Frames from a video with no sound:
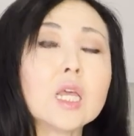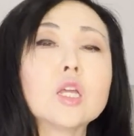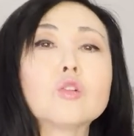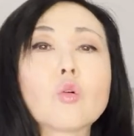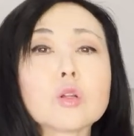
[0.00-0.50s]

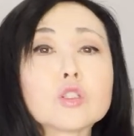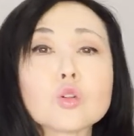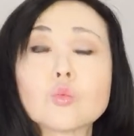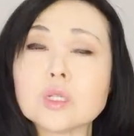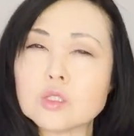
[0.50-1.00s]
in order
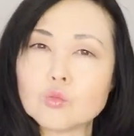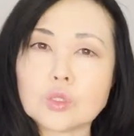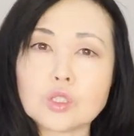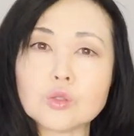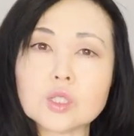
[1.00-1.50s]
to re
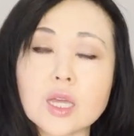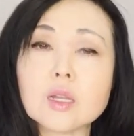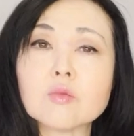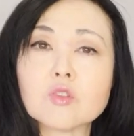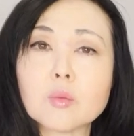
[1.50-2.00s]
reduce that
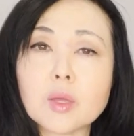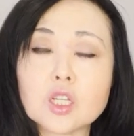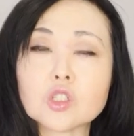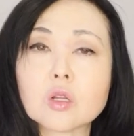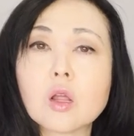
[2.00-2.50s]

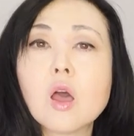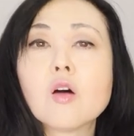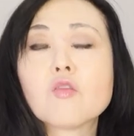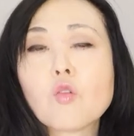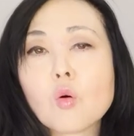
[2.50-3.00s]
inflammation
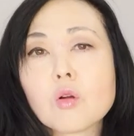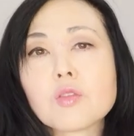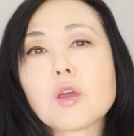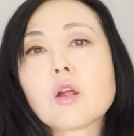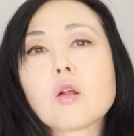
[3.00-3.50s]
for
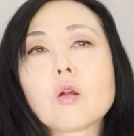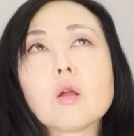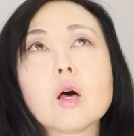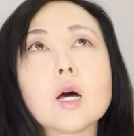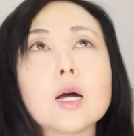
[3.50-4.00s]

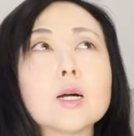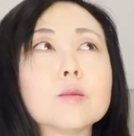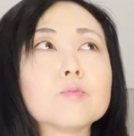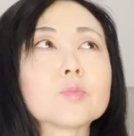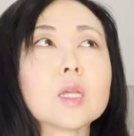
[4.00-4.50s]
their,
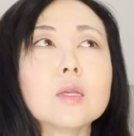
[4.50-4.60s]
um,